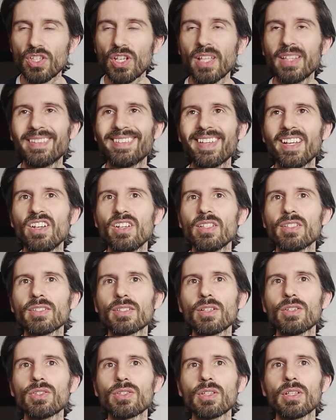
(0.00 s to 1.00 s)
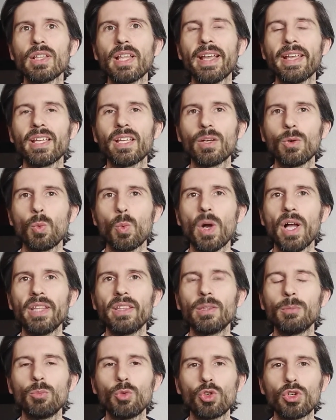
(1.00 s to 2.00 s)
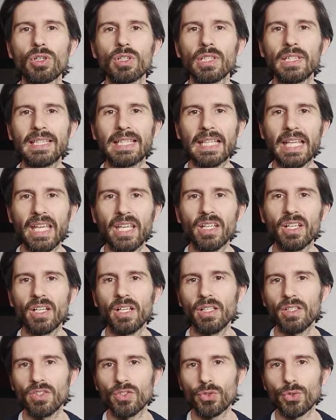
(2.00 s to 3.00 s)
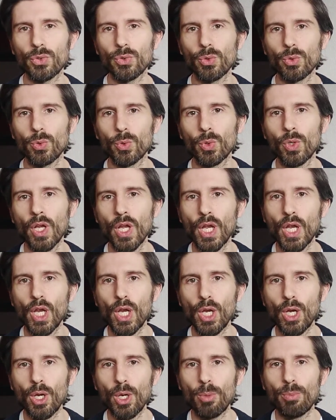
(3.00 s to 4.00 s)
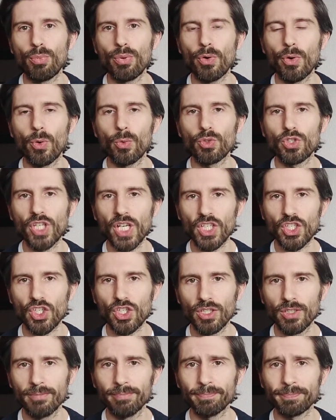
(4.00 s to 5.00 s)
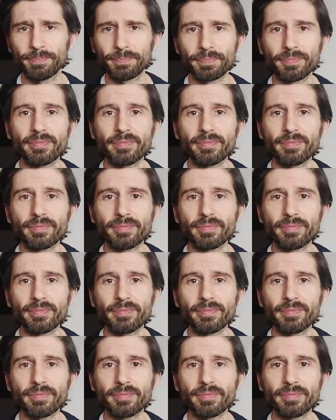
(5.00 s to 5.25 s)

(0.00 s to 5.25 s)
And there is also like one more layer to projection